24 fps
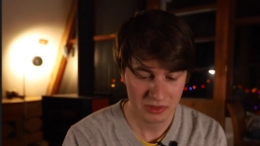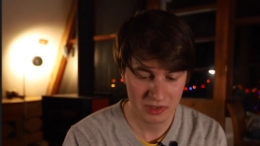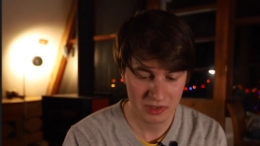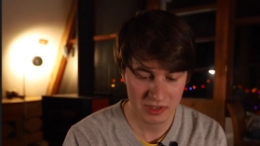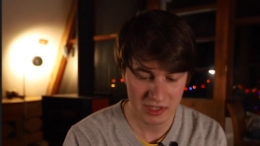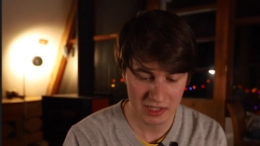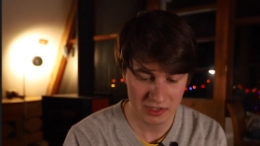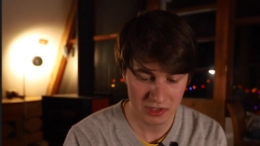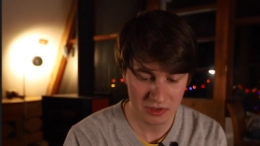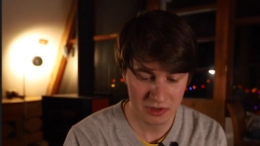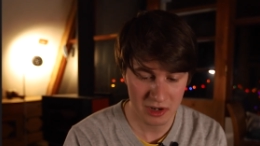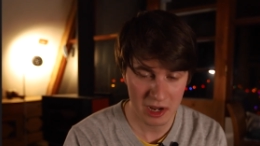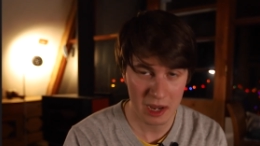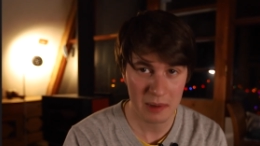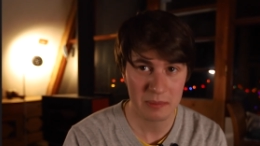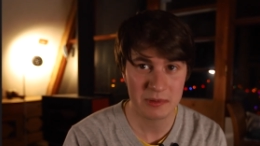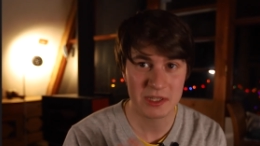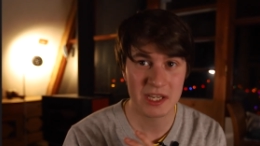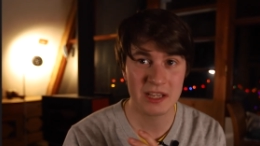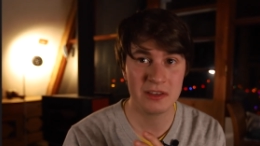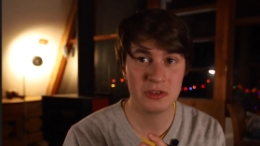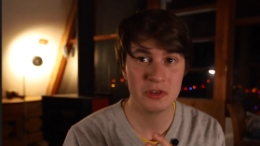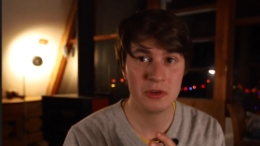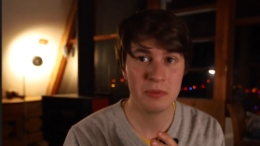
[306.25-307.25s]
There's also an
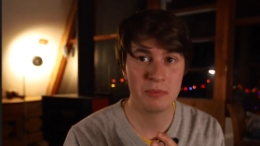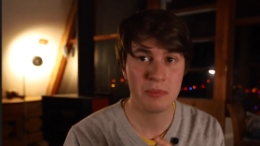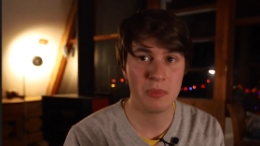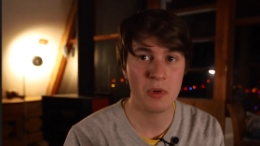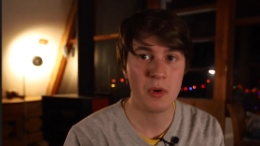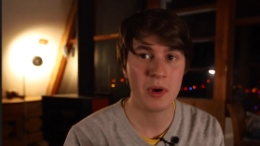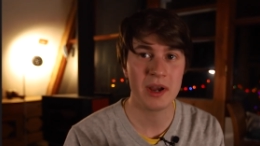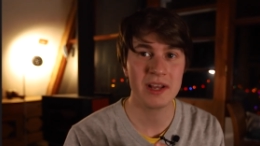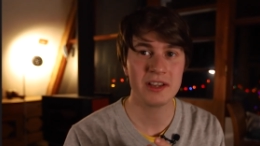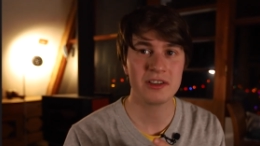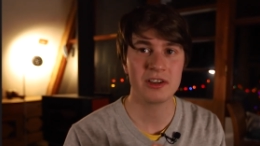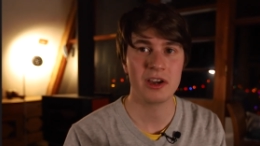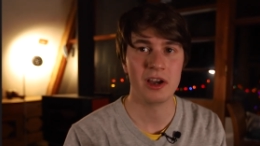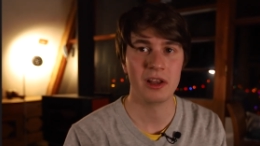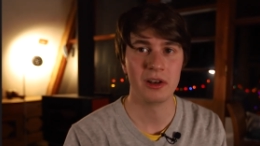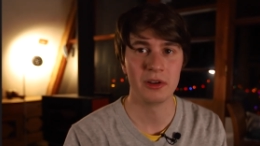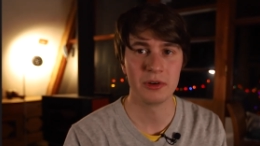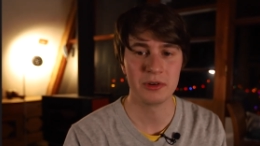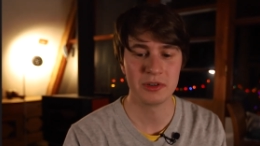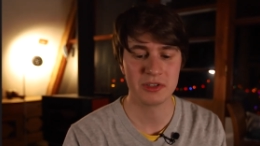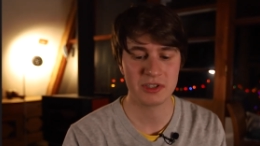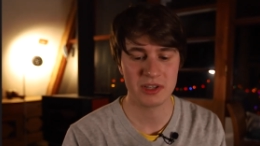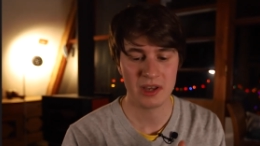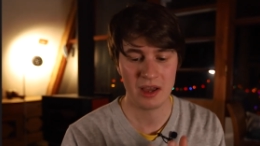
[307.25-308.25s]
option to point
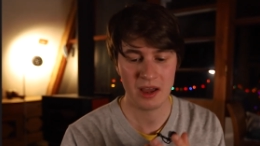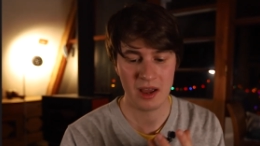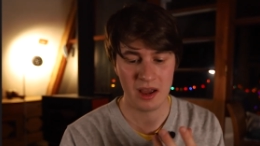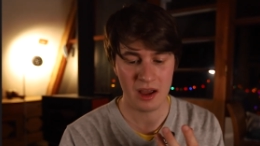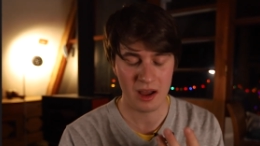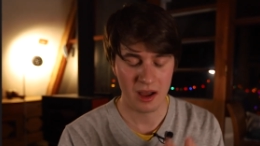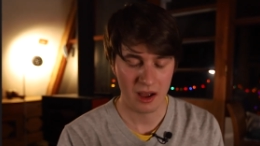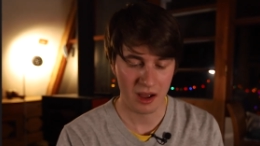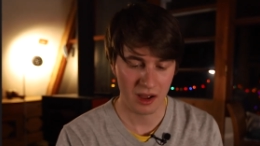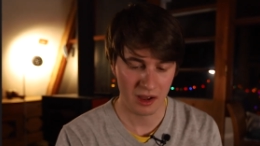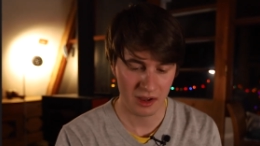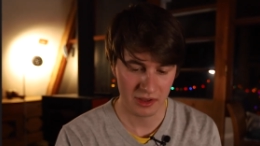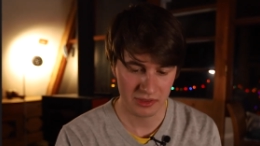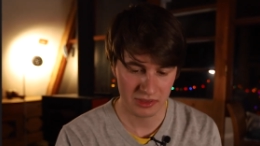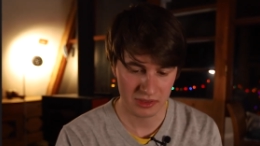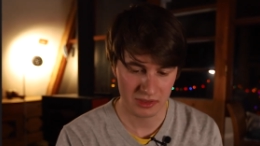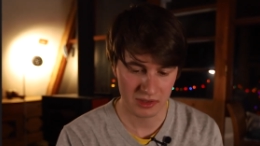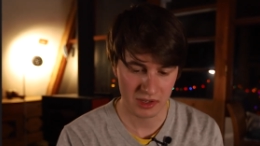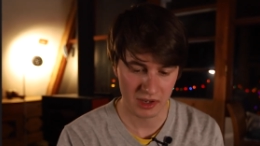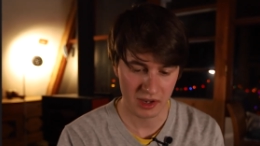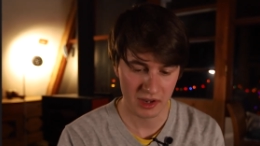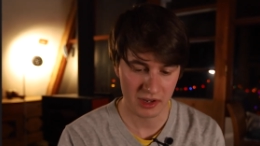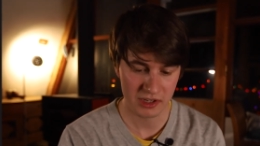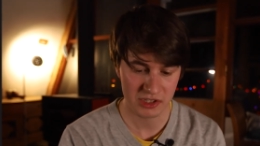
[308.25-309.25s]
colors
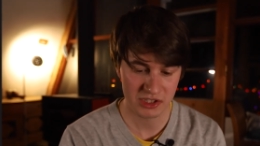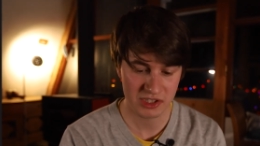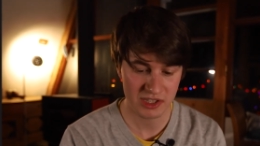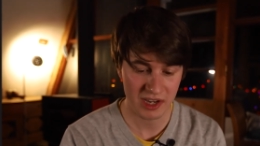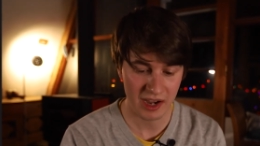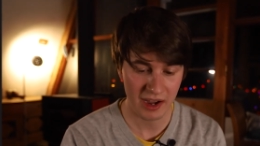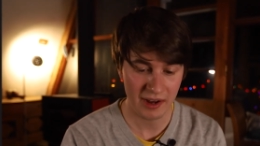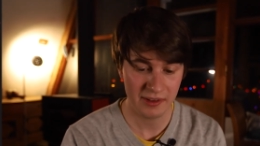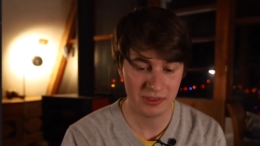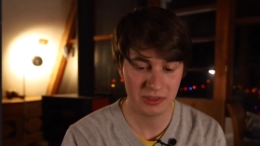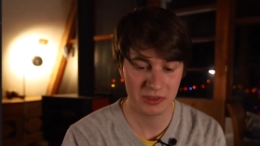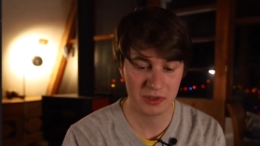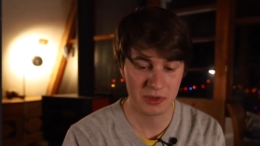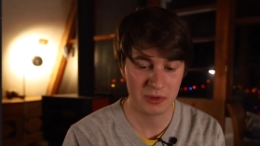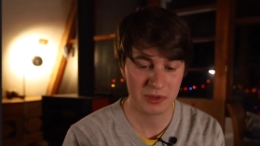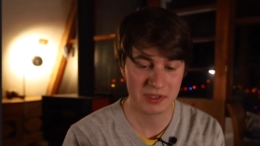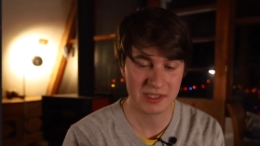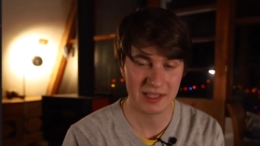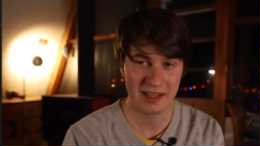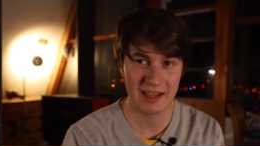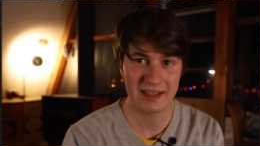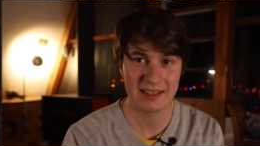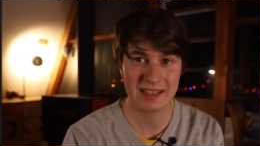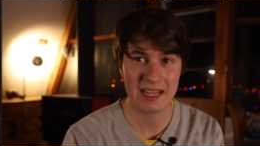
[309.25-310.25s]
on the shot to
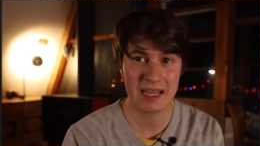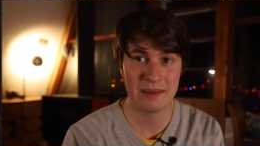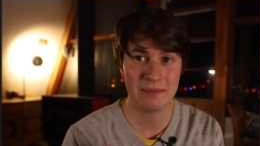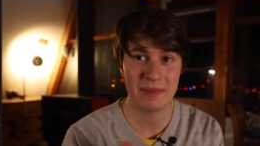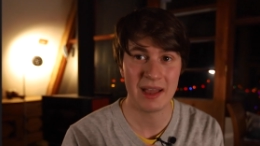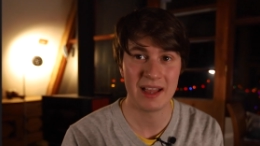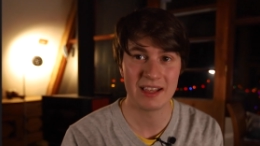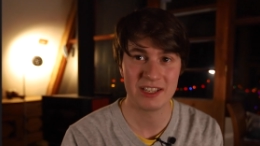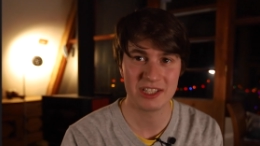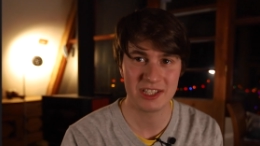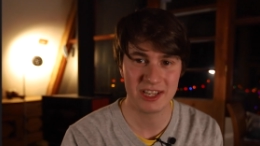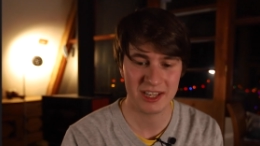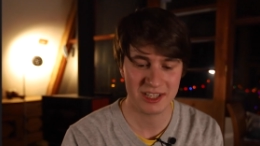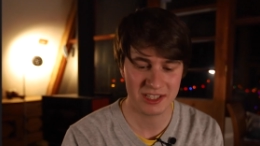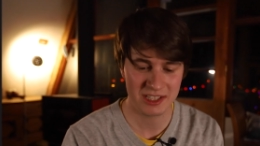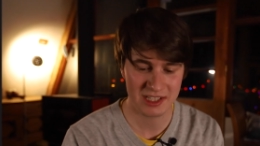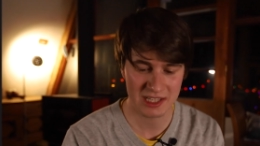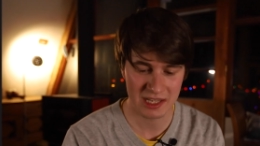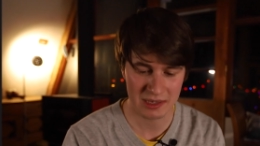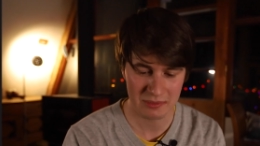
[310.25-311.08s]
select them and change